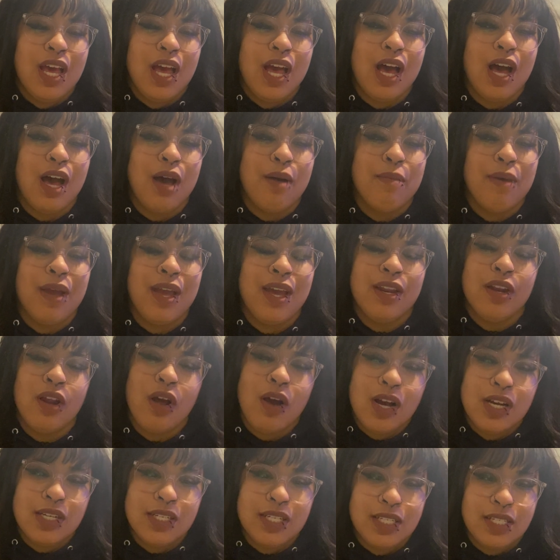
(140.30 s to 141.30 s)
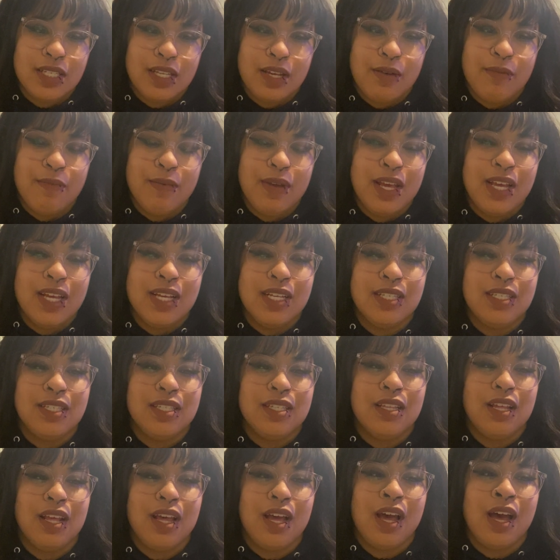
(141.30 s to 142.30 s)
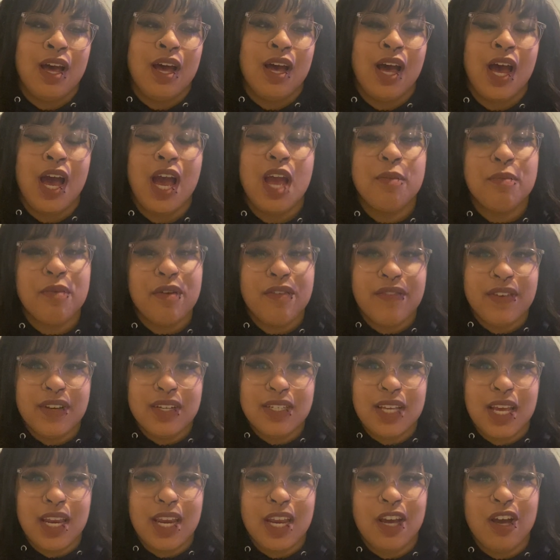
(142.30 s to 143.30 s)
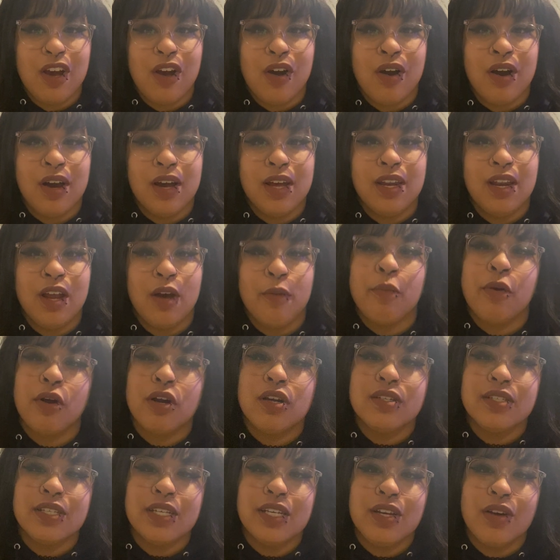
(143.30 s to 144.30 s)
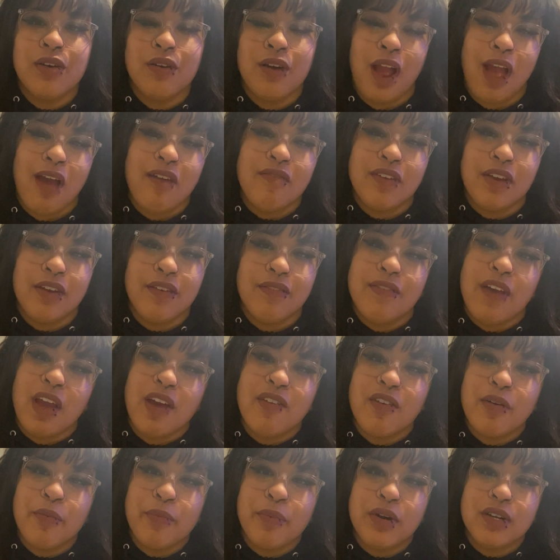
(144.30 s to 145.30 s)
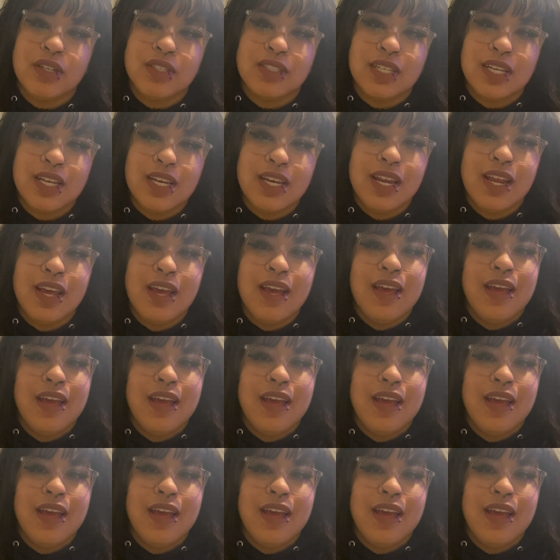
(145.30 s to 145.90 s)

and autism, is hyperfixating on a person or having a favorite person.